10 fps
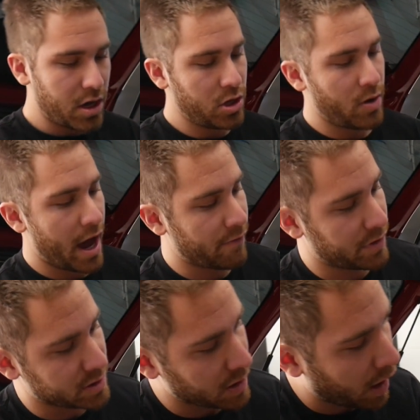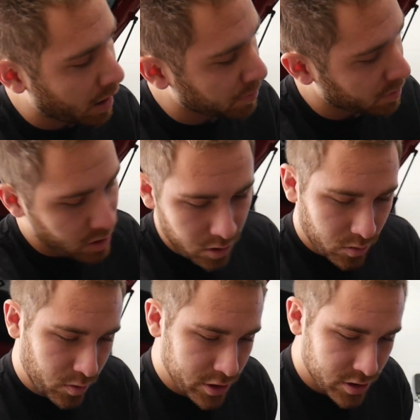you have the top,
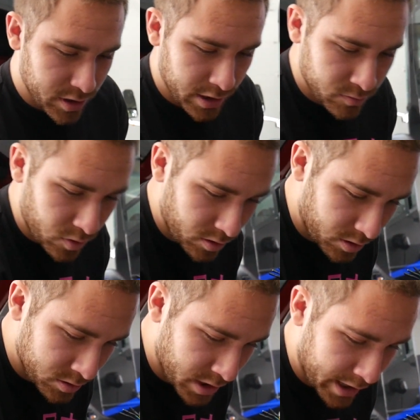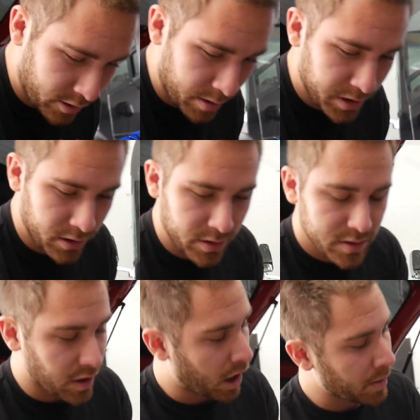which is, I wrote a little diagram here. The
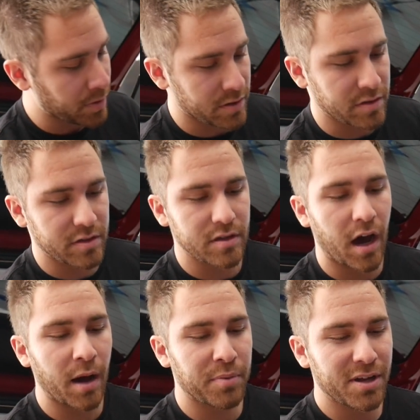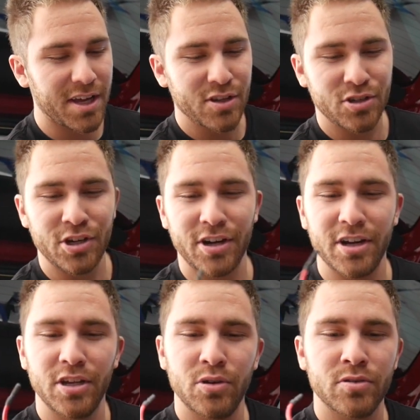top is stop, so you're gonna
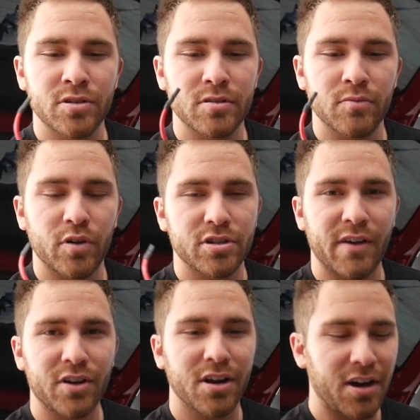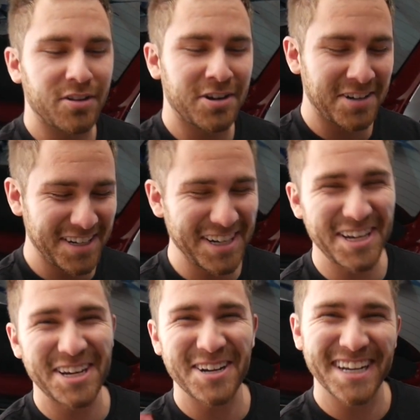use whichever color. He
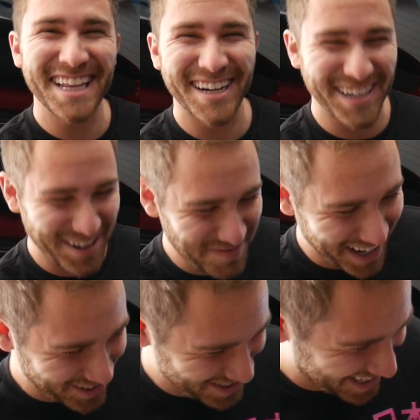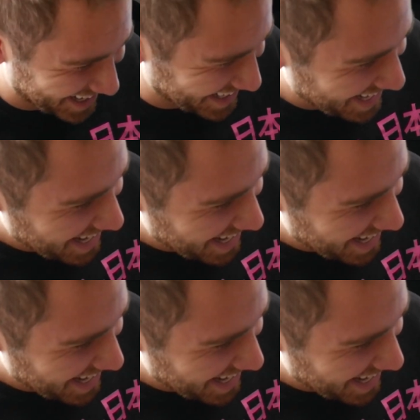could be, there you go, Michael's got it.